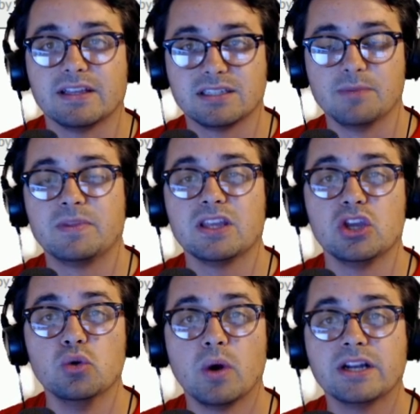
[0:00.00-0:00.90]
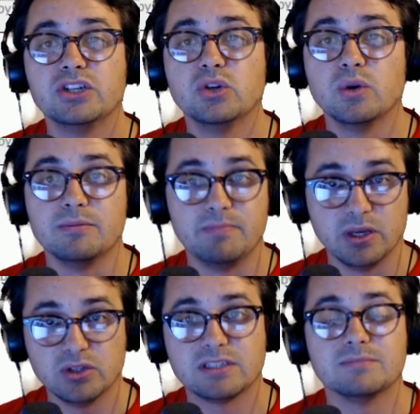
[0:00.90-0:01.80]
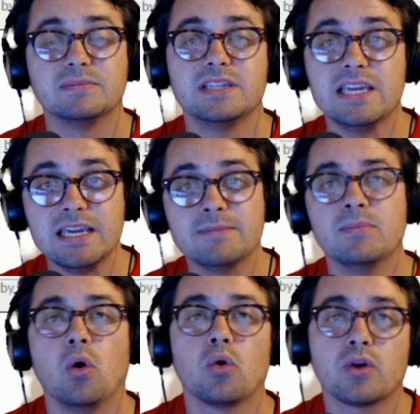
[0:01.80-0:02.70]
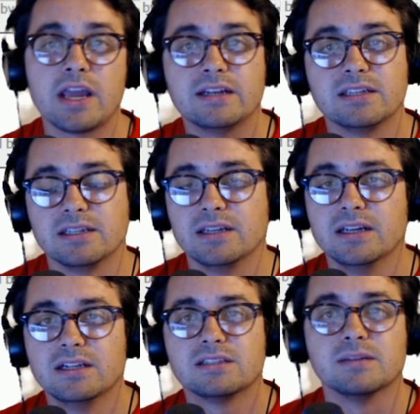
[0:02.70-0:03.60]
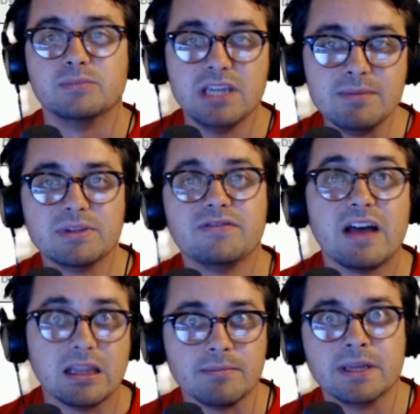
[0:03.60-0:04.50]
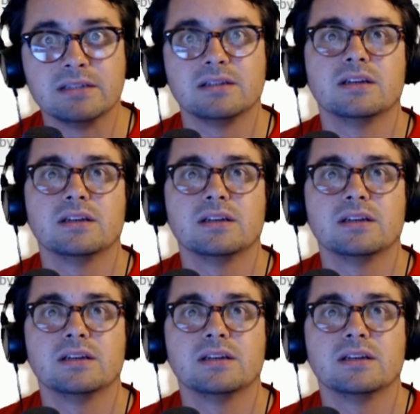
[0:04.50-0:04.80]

something that you want to do and build some team-oriented, some team development,